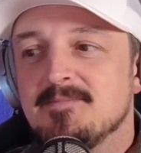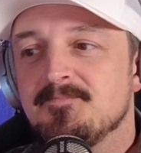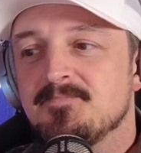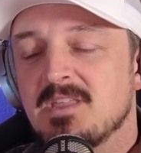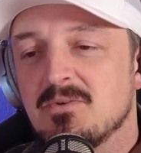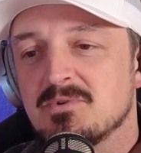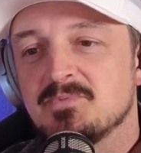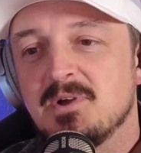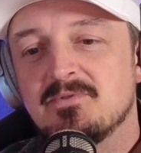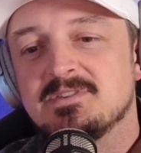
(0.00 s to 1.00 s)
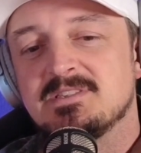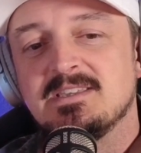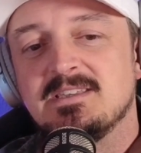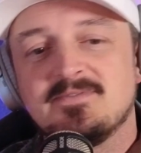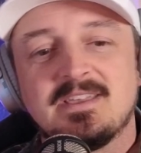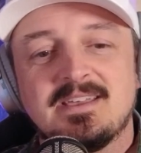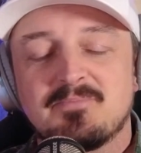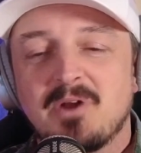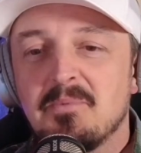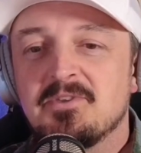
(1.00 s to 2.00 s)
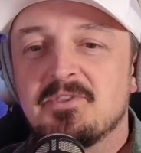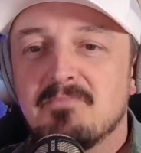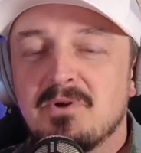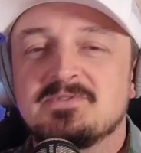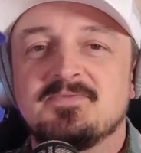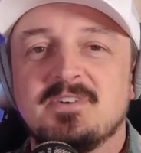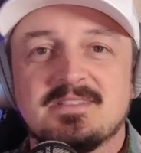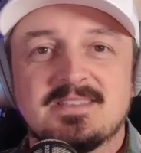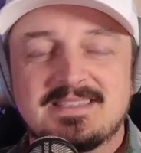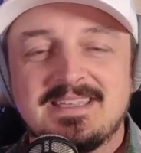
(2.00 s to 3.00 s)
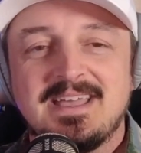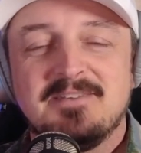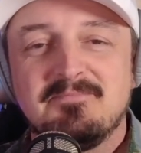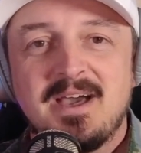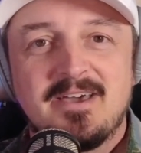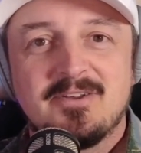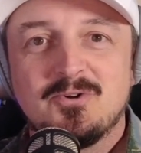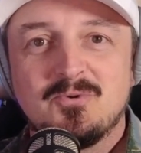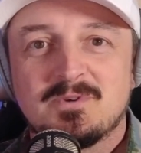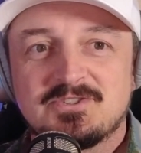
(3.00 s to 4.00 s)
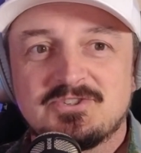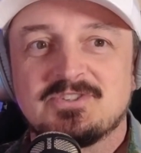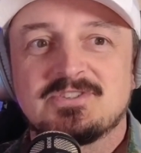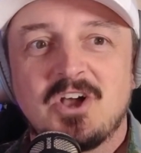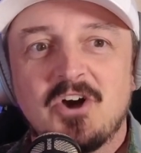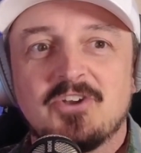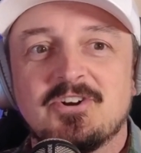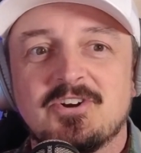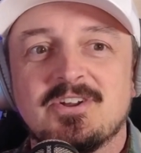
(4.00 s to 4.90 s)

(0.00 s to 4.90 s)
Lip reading: It was well received and probably the most fun. Like the end battle was just utter